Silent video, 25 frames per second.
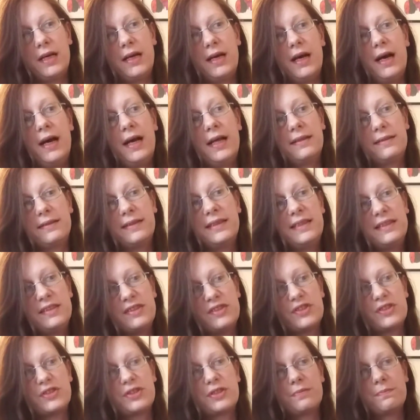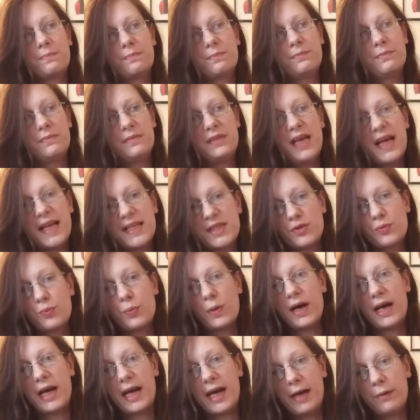At least, that's
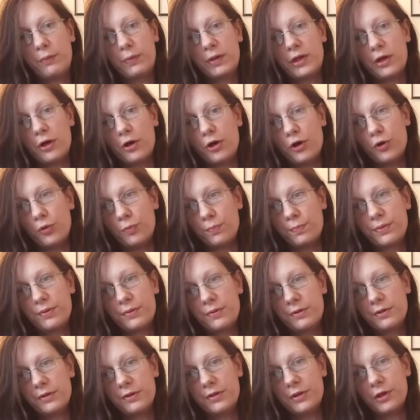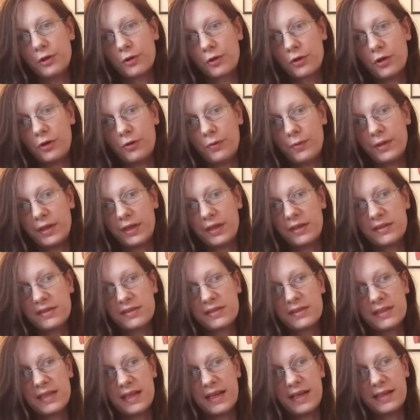why I would hope they're calling
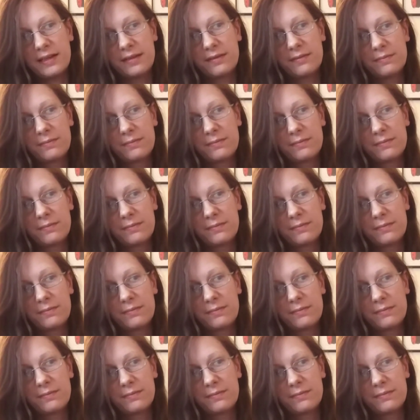us that.